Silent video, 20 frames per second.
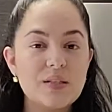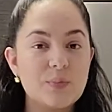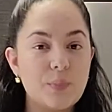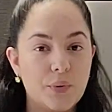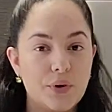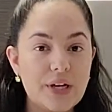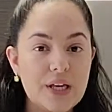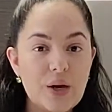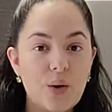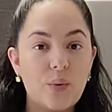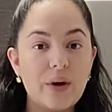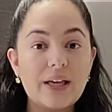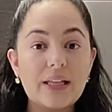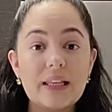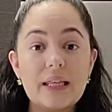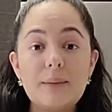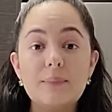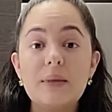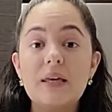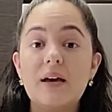pretty
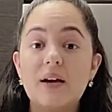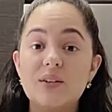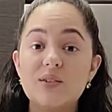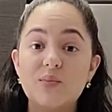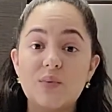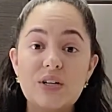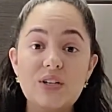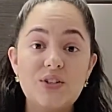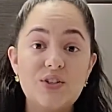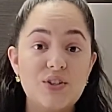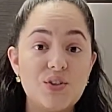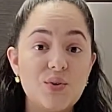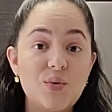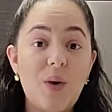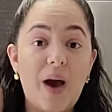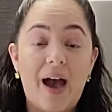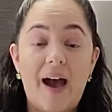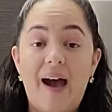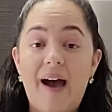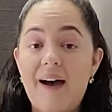quickly because we do
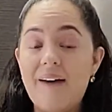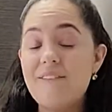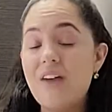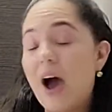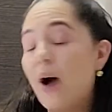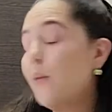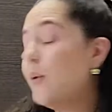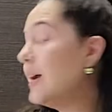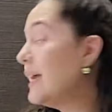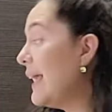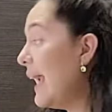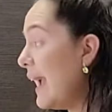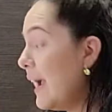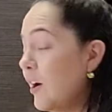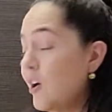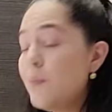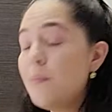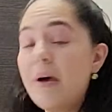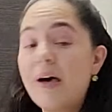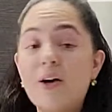have our
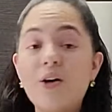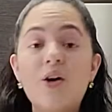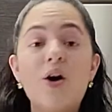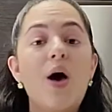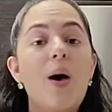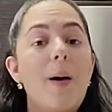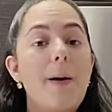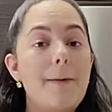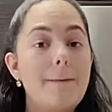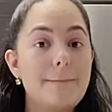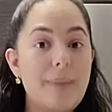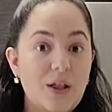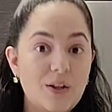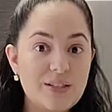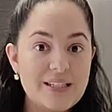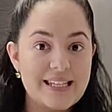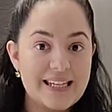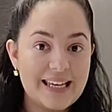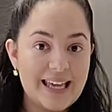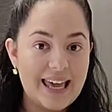caramel
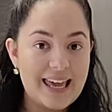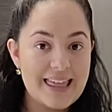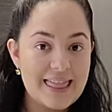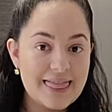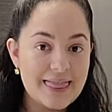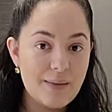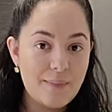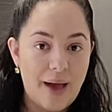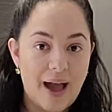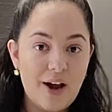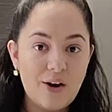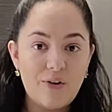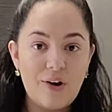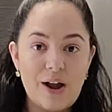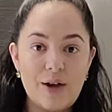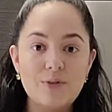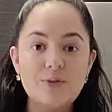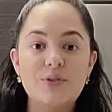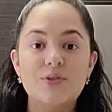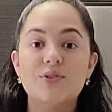melting in the
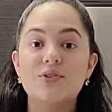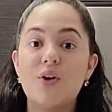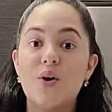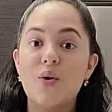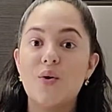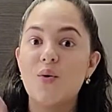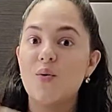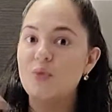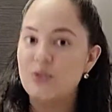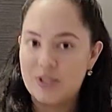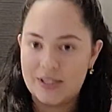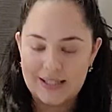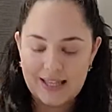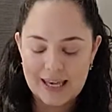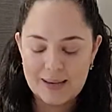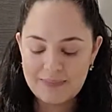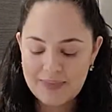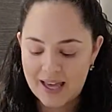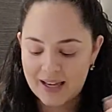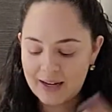background, so just
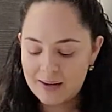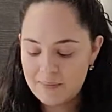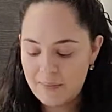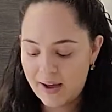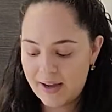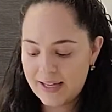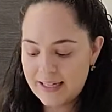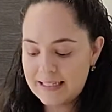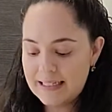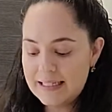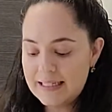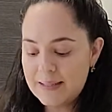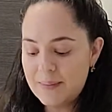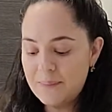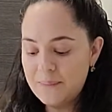keep that in mind.